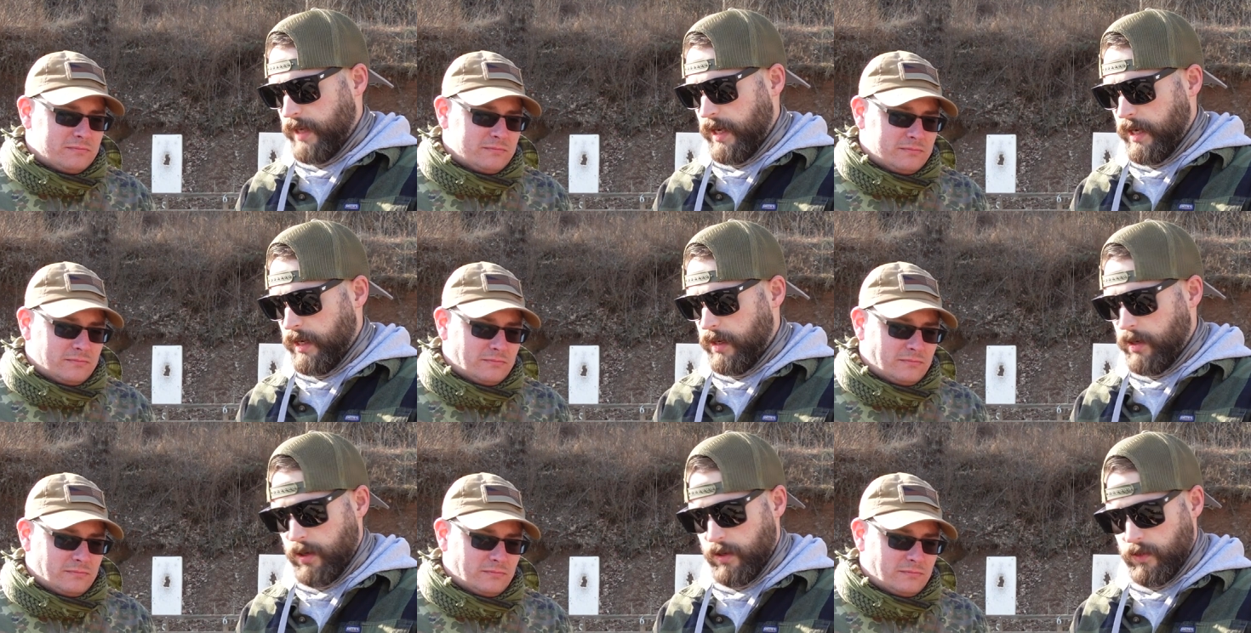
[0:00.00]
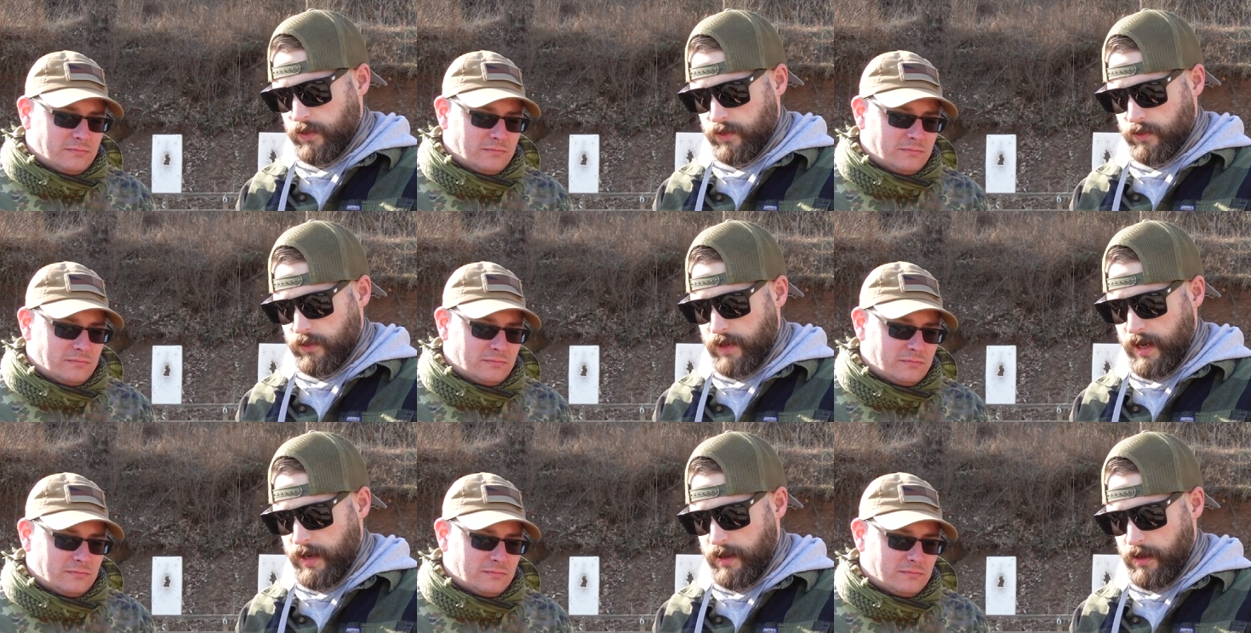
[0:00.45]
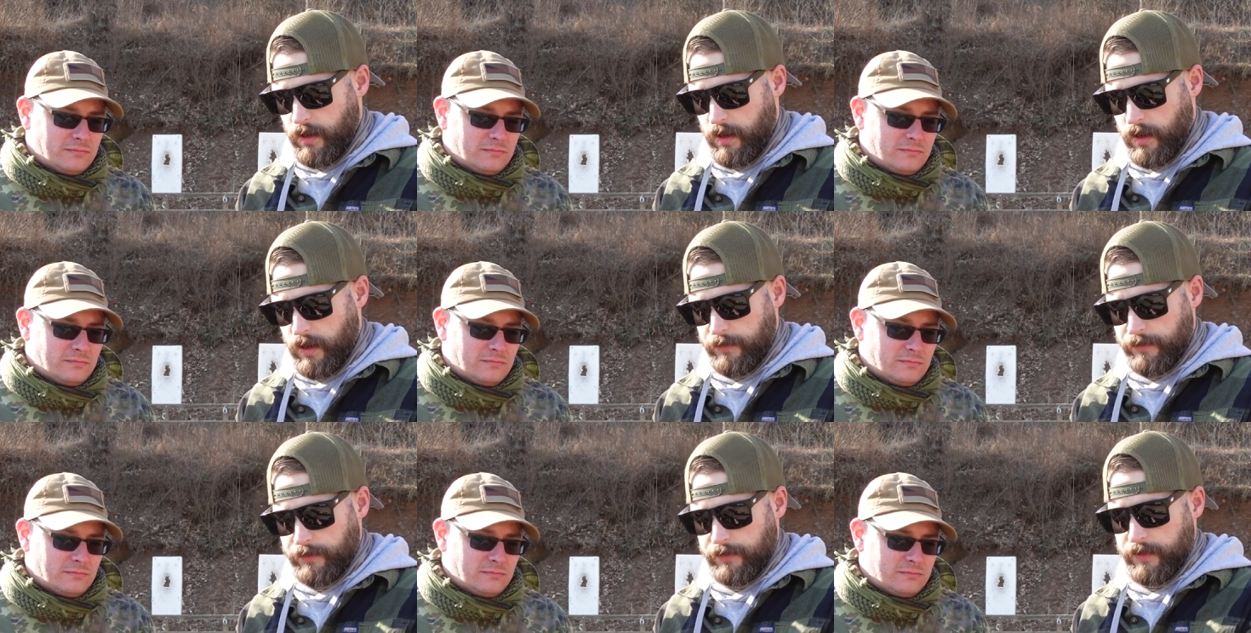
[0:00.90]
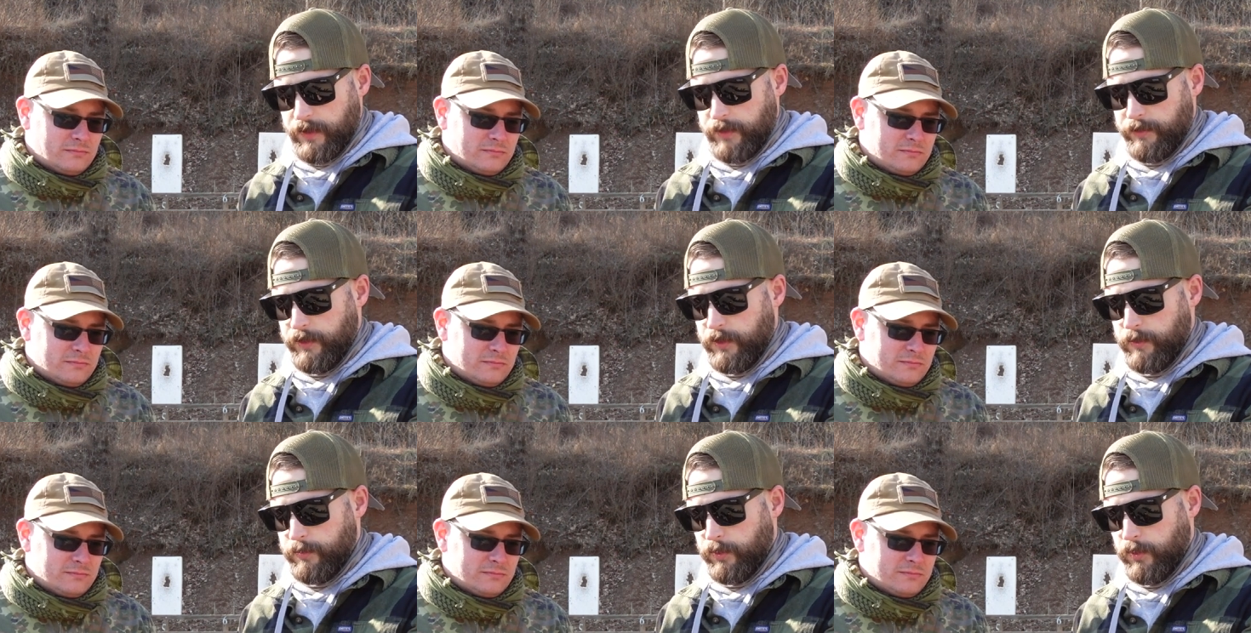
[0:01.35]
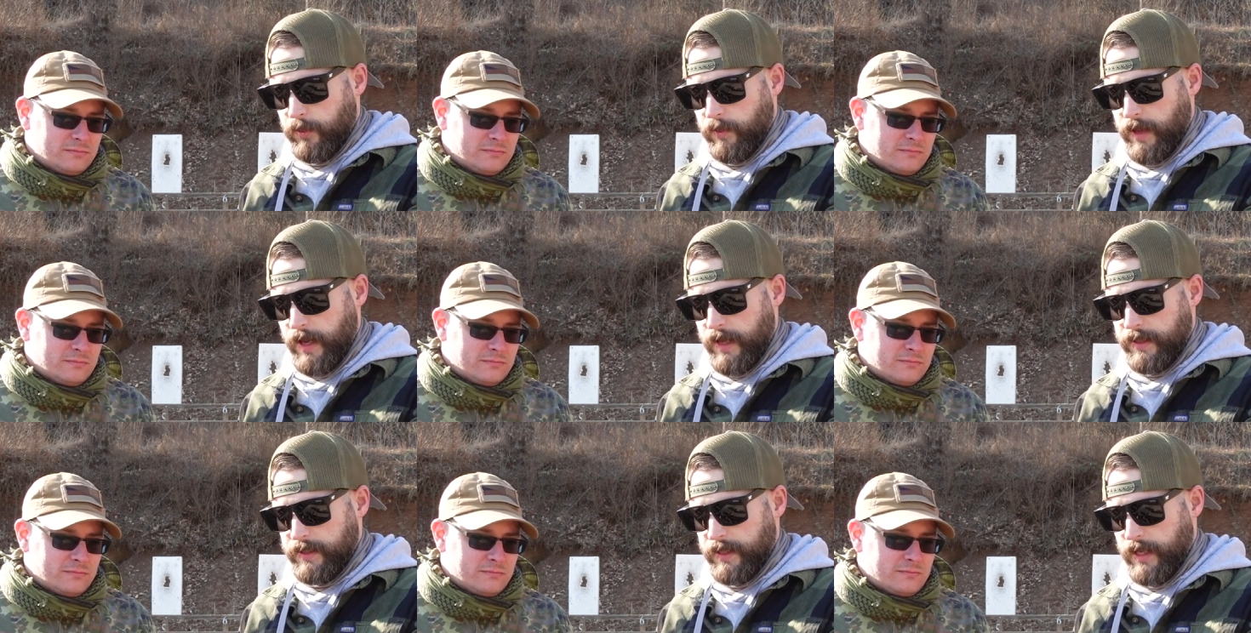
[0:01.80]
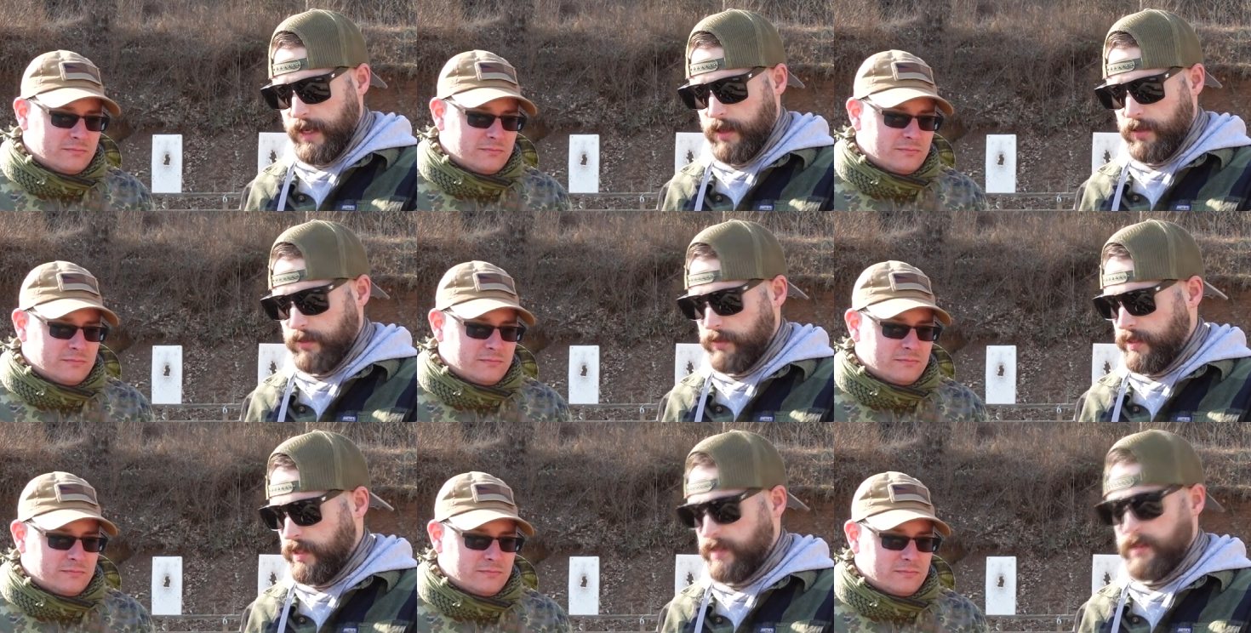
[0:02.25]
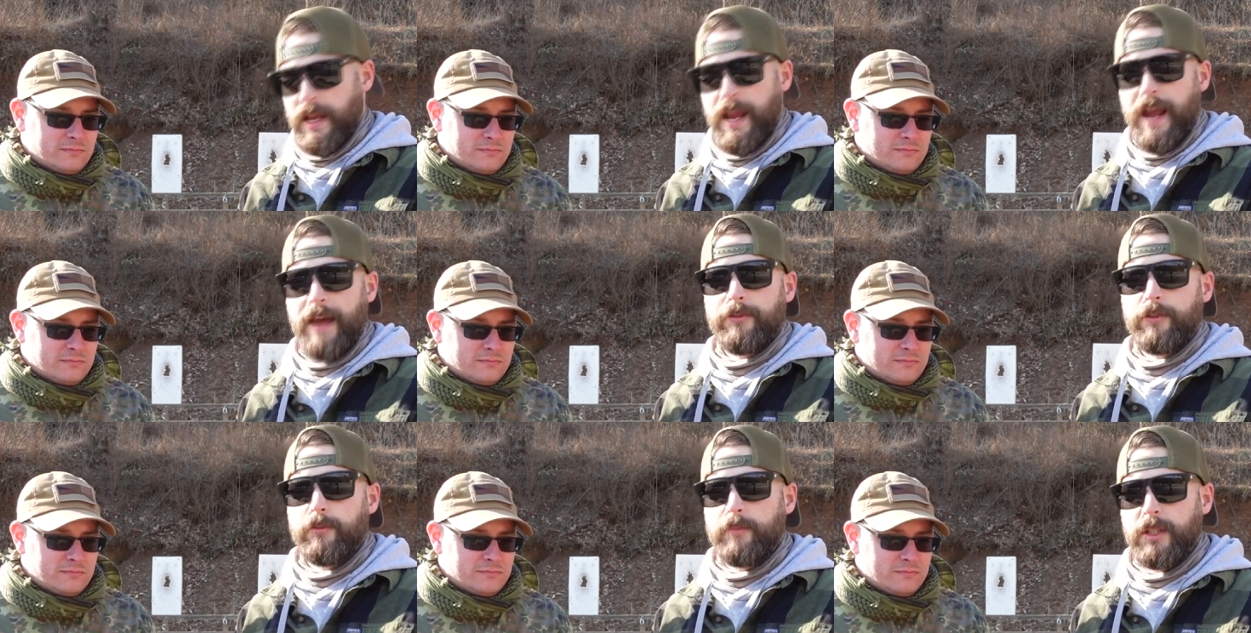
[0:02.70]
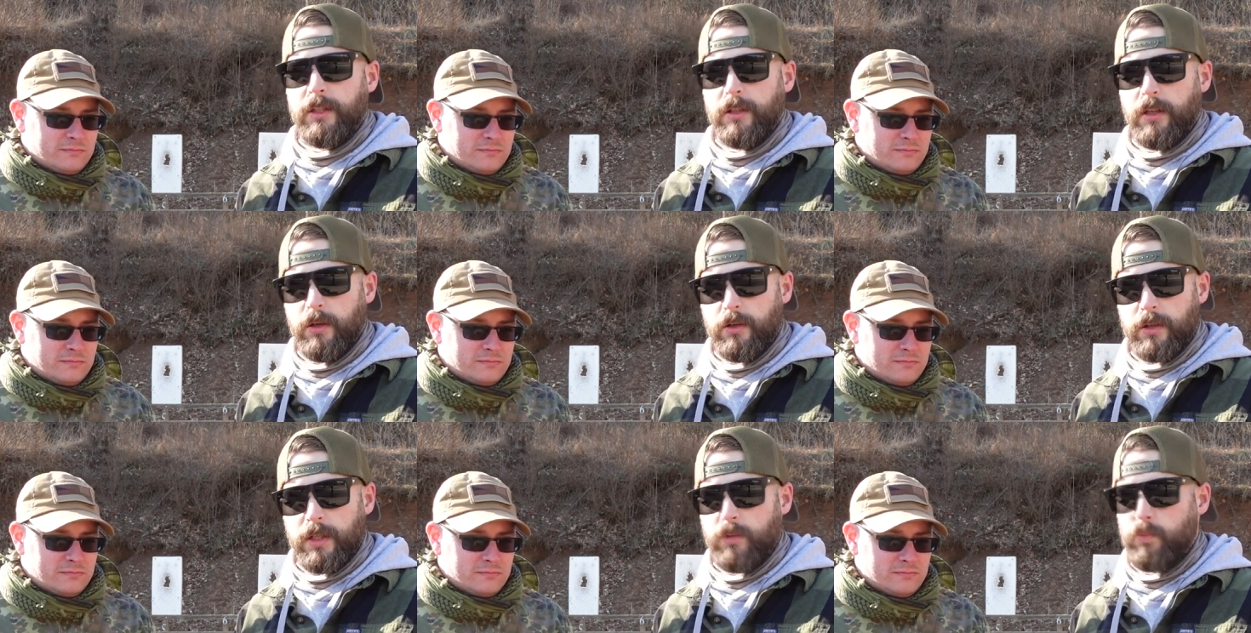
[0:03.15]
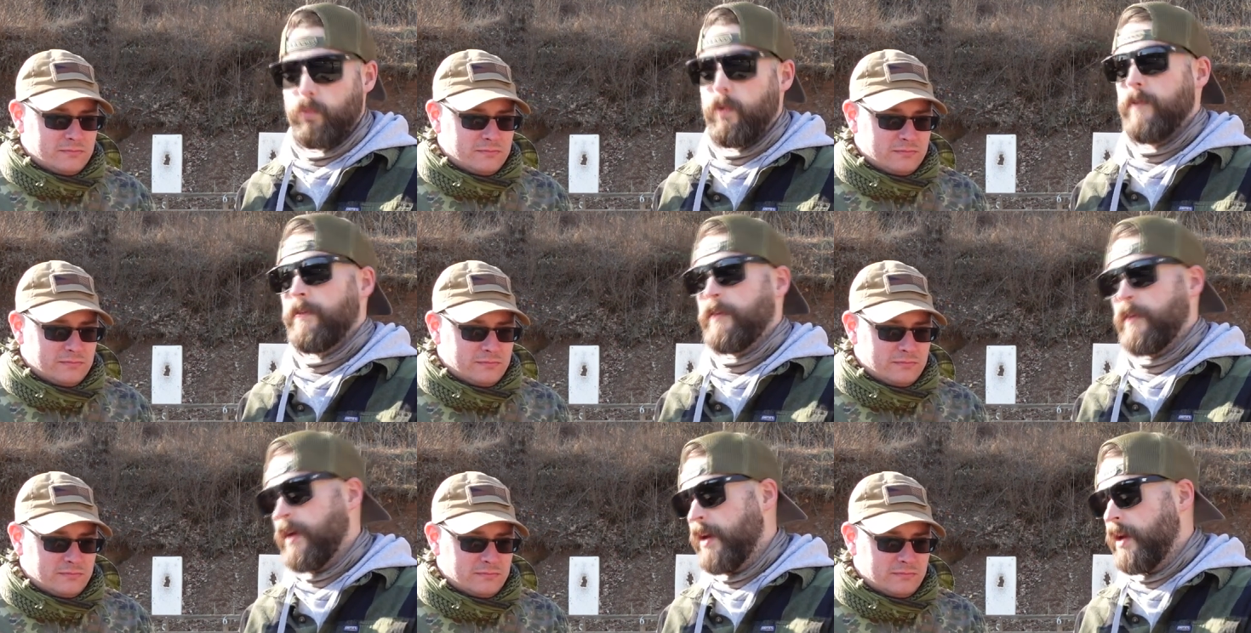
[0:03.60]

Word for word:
Speaker 1: it goes right off if you pull that down. It doesn't have to be loaded. With